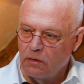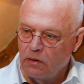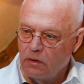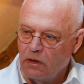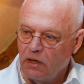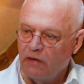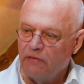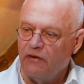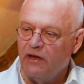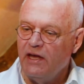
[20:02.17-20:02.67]

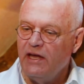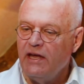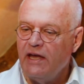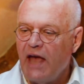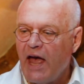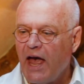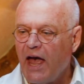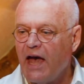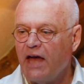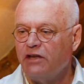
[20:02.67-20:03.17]
If he
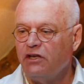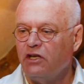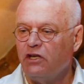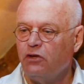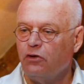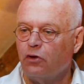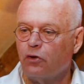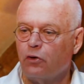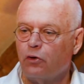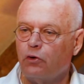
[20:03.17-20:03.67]
hadn't
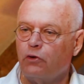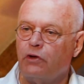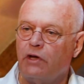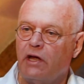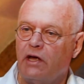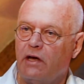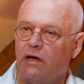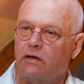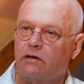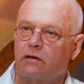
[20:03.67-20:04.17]
endured
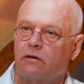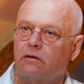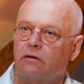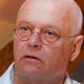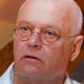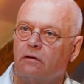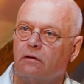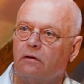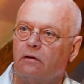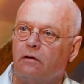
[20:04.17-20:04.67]
that,
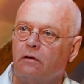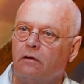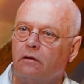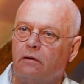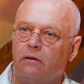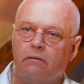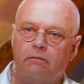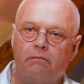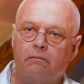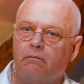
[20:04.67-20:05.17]

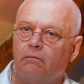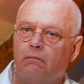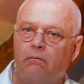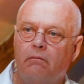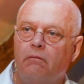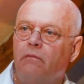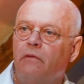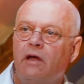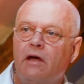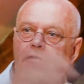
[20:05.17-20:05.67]

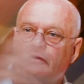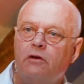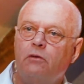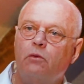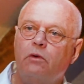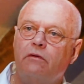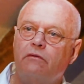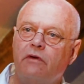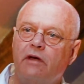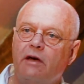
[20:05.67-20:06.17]
nothing
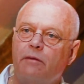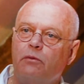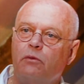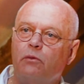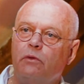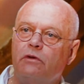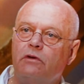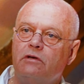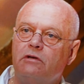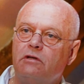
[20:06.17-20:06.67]
would have happened
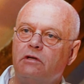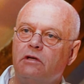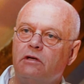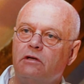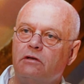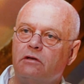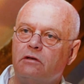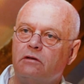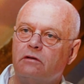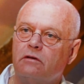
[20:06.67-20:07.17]
with his
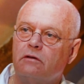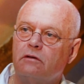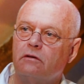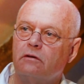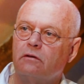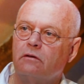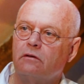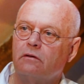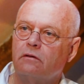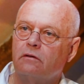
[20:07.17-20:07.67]
teaching.
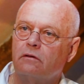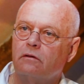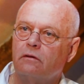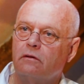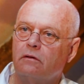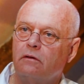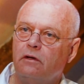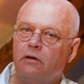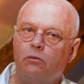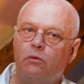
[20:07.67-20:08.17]

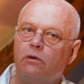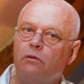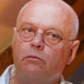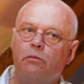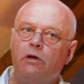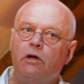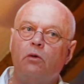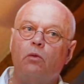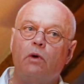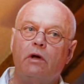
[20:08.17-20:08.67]
It wouldn't
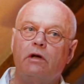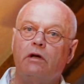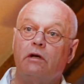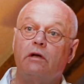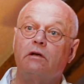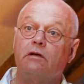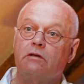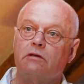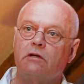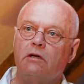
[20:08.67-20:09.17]
be what it
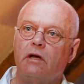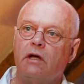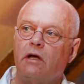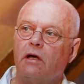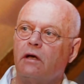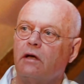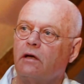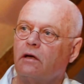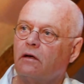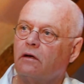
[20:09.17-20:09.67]
is today.
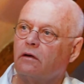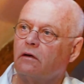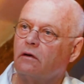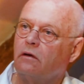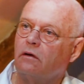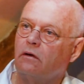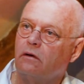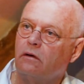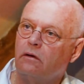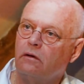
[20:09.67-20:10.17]

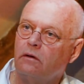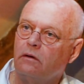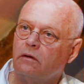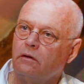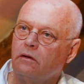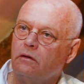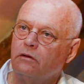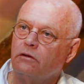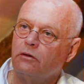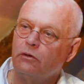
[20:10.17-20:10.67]

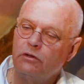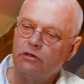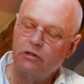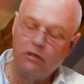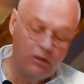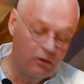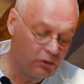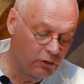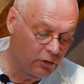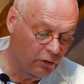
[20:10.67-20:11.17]
So it's the
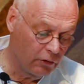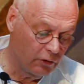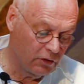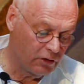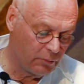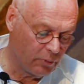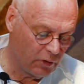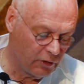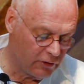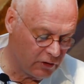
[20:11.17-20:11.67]
endurance
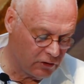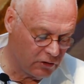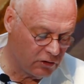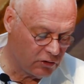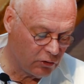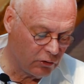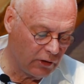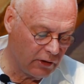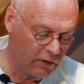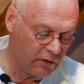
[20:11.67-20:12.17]
part, the
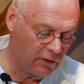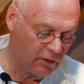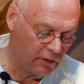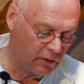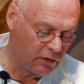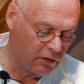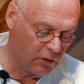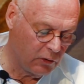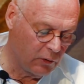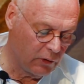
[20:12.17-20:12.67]
strength
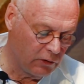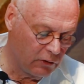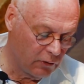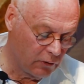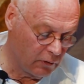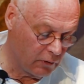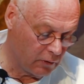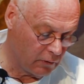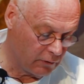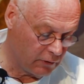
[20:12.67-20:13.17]
to
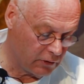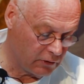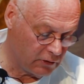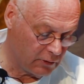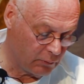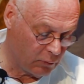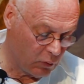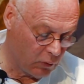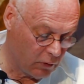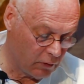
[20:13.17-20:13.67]
endure that's
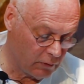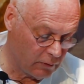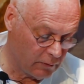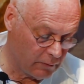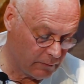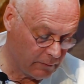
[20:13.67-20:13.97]
important.